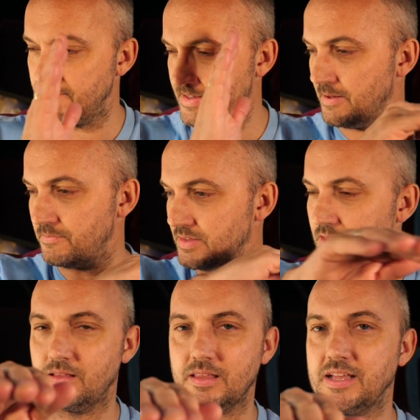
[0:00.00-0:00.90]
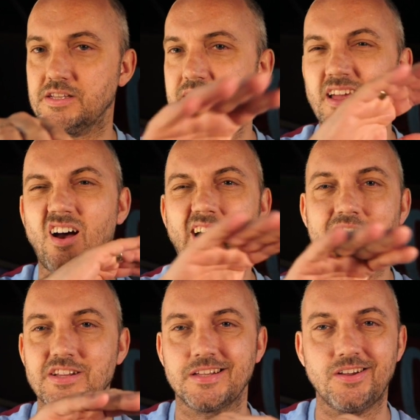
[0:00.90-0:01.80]
yeah, that's it.
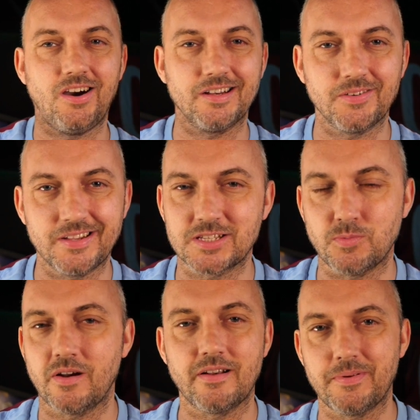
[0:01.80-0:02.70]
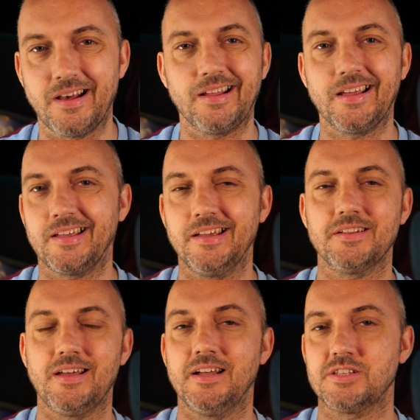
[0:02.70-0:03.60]
Actually, I don't need to worry about that
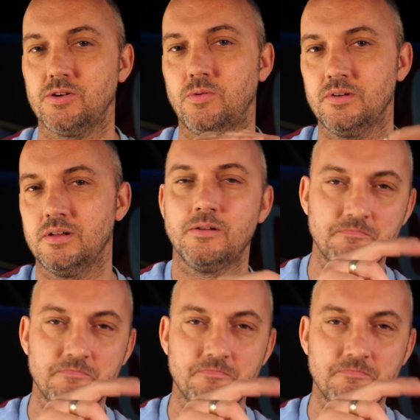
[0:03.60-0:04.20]
kid at all.